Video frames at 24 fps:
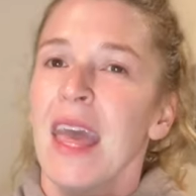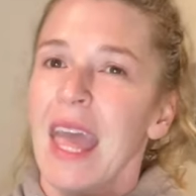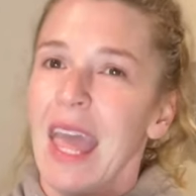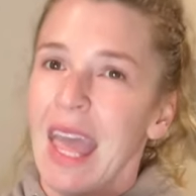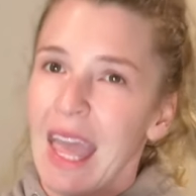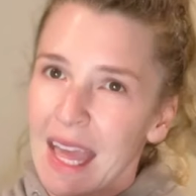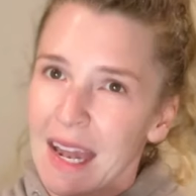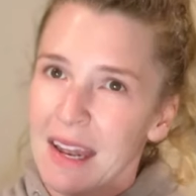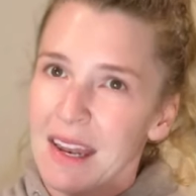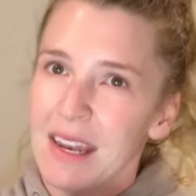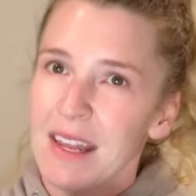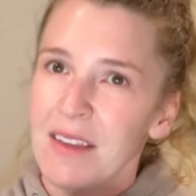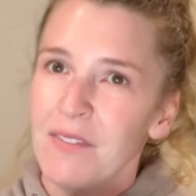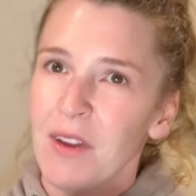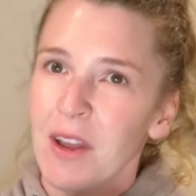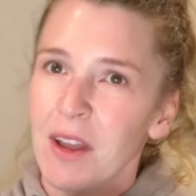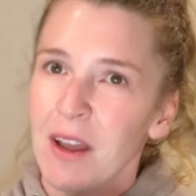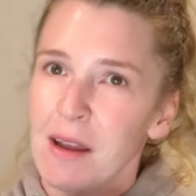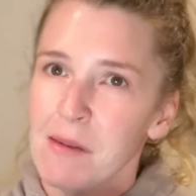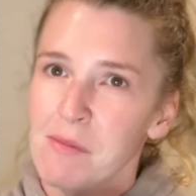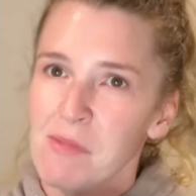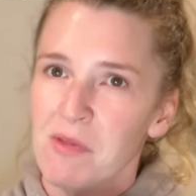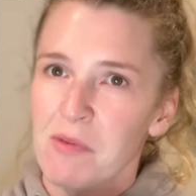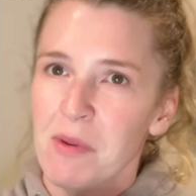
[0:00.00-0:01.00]
and it even
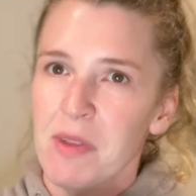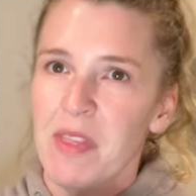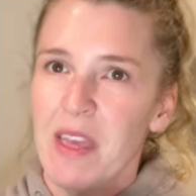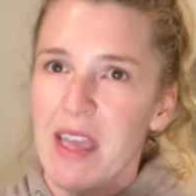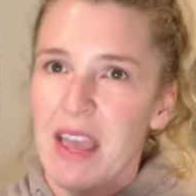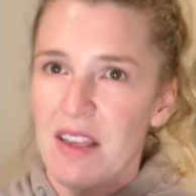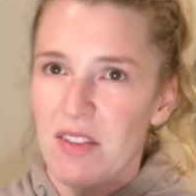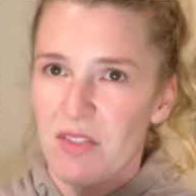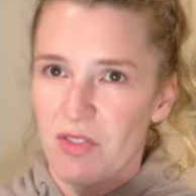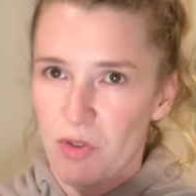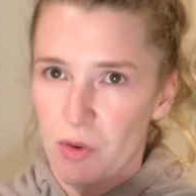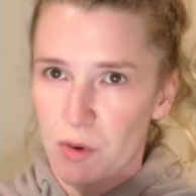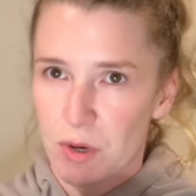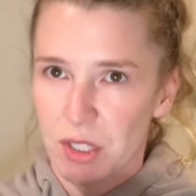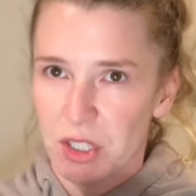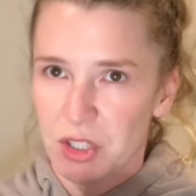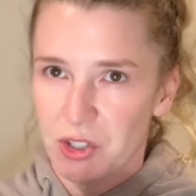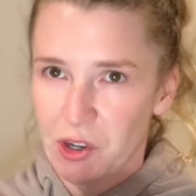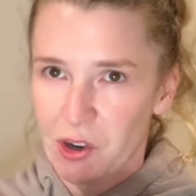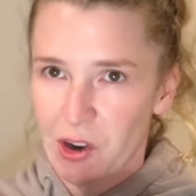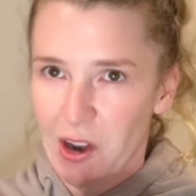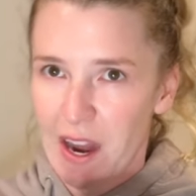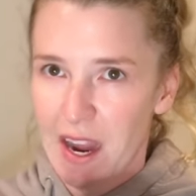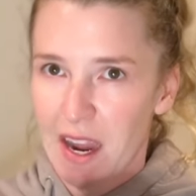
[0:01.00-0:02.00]
comes with a storage
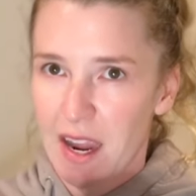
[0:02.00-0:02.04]
tray